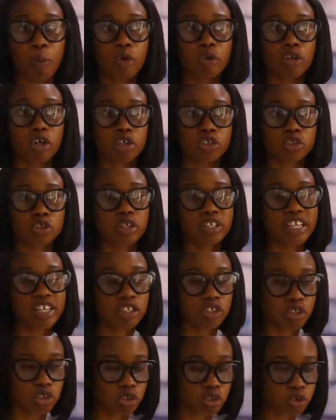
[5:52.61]

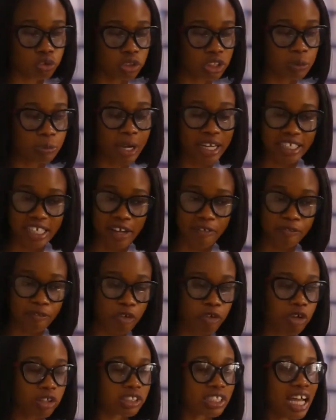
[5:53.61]
production industries, by their
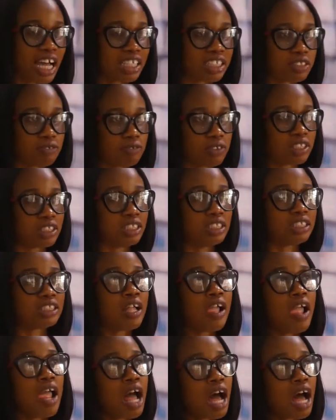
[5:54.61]
various activities.